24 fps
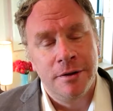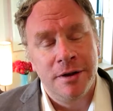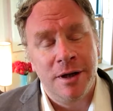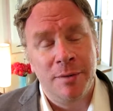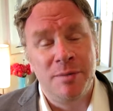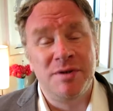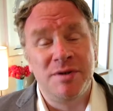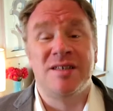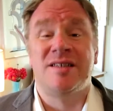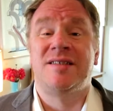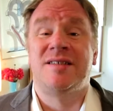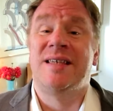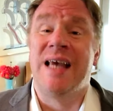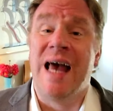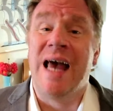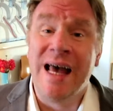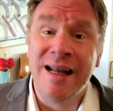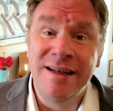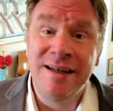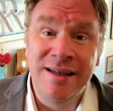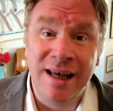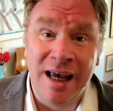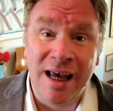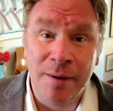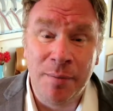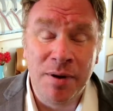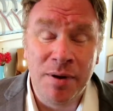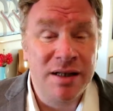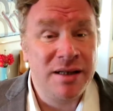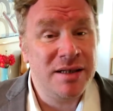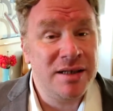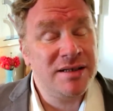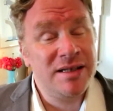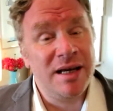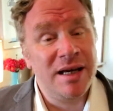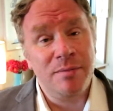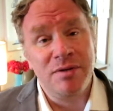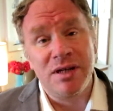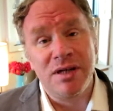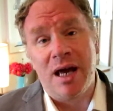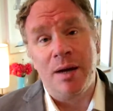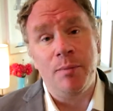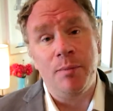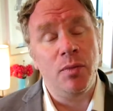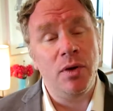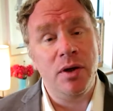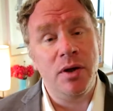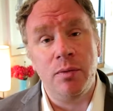It was a sad day, but at the same
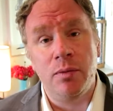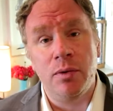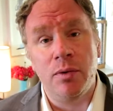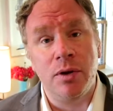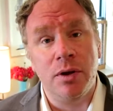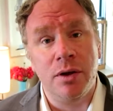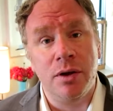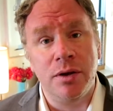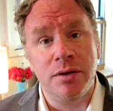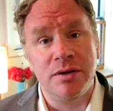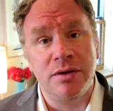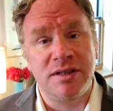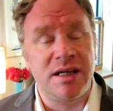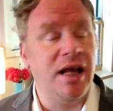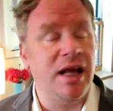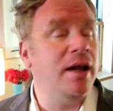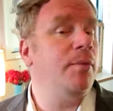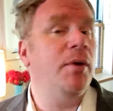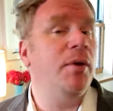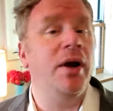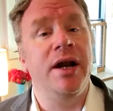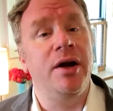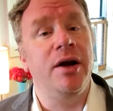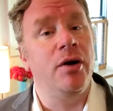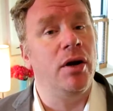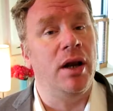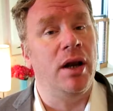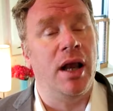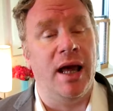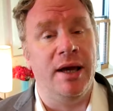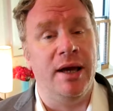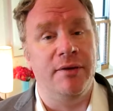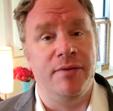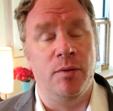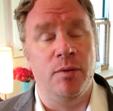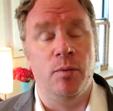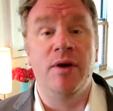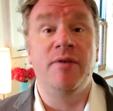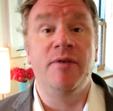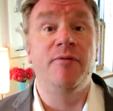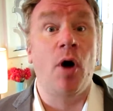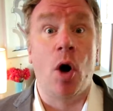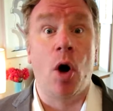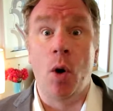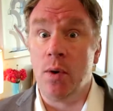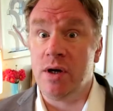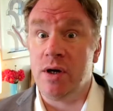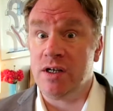time, we were celebrating her life, and
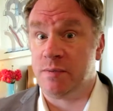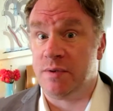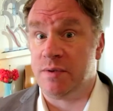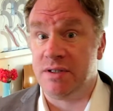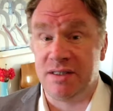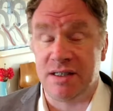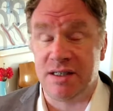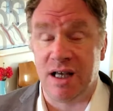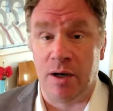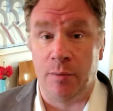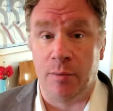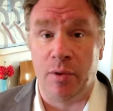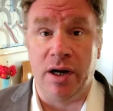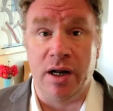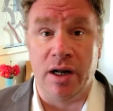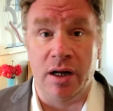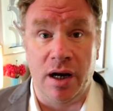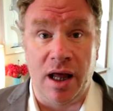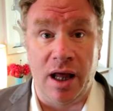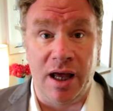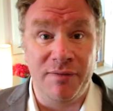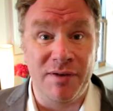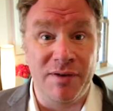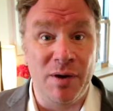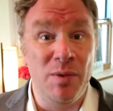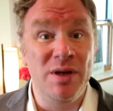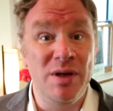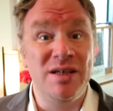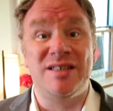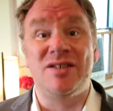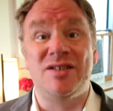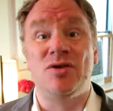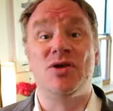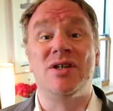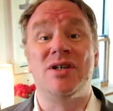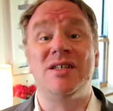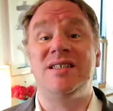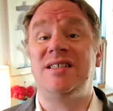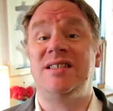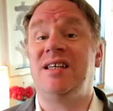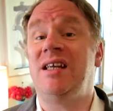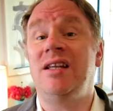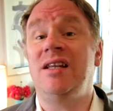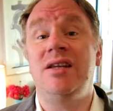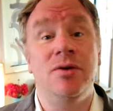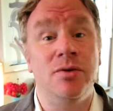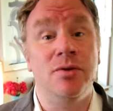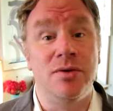we've always been celebrating her life, and we still
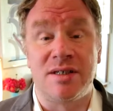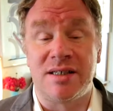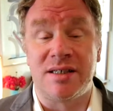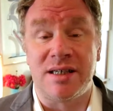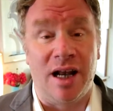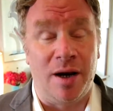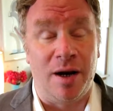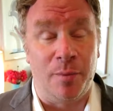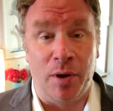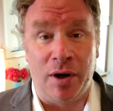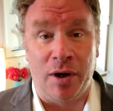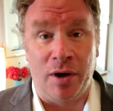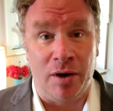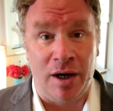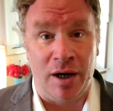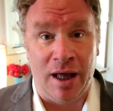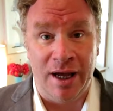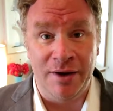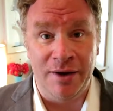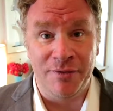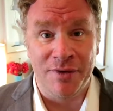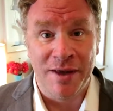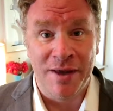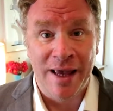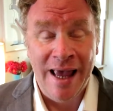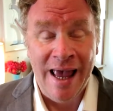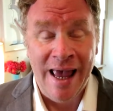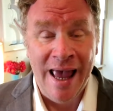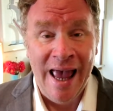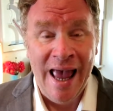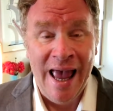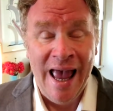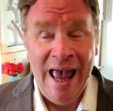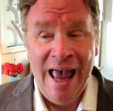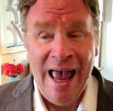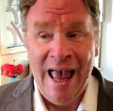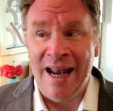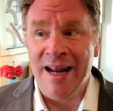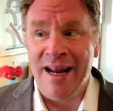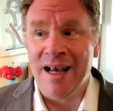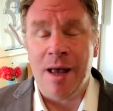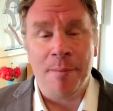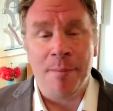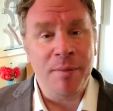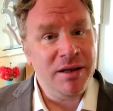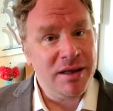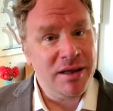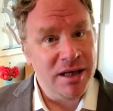continue to celebrate her life.
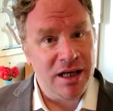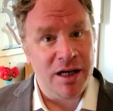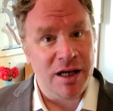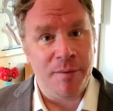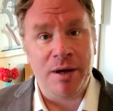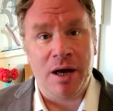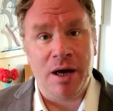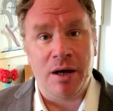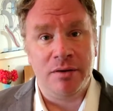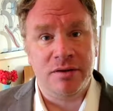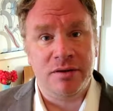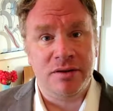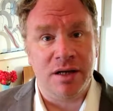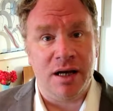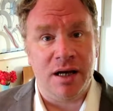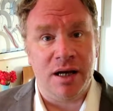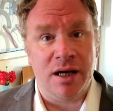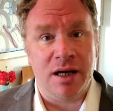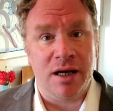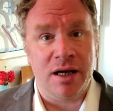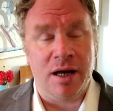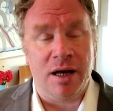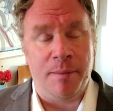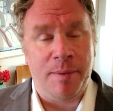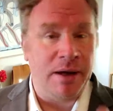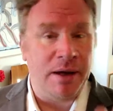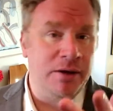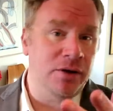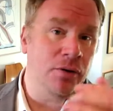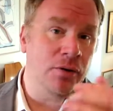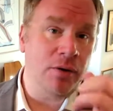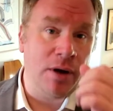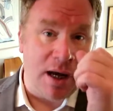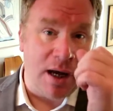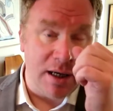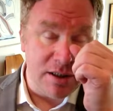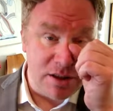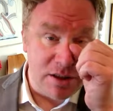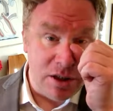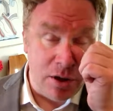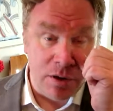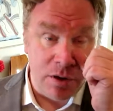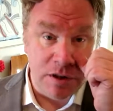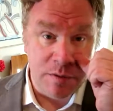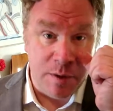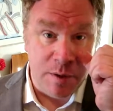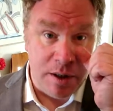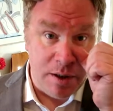And it got me thinking about you
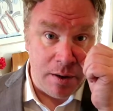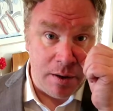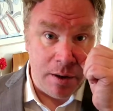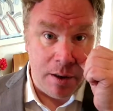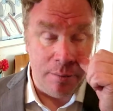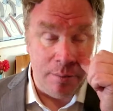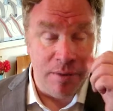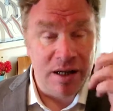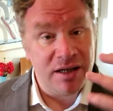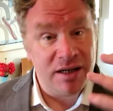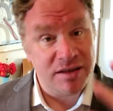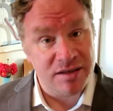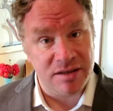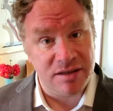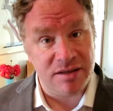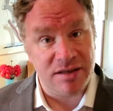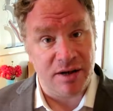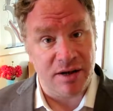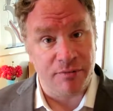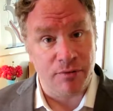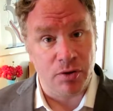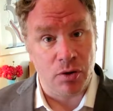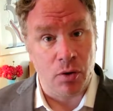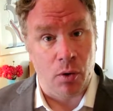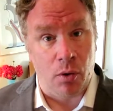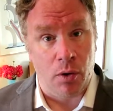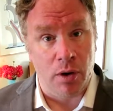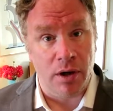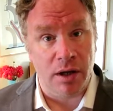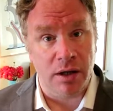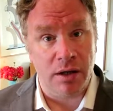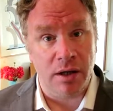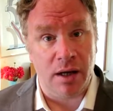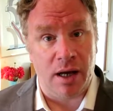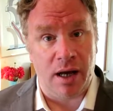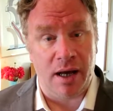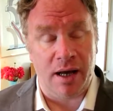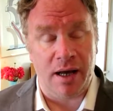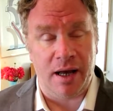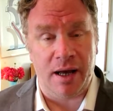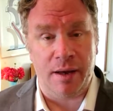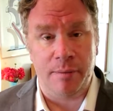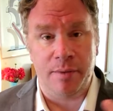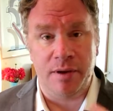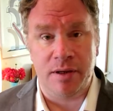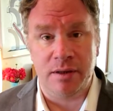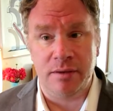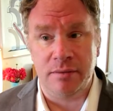guys. You know, it's been a minute since I've recorded.
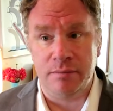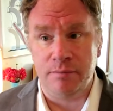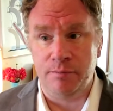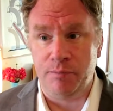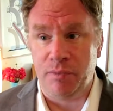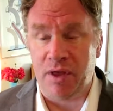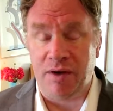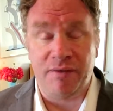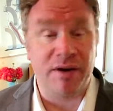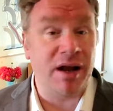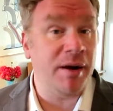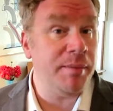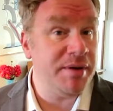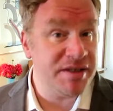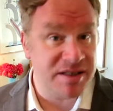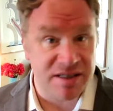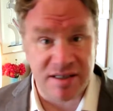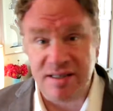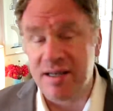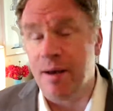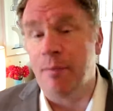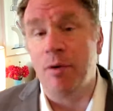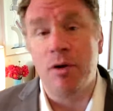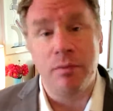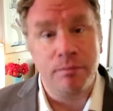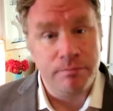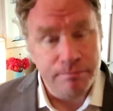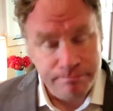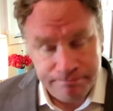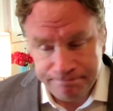I've had a busy summer,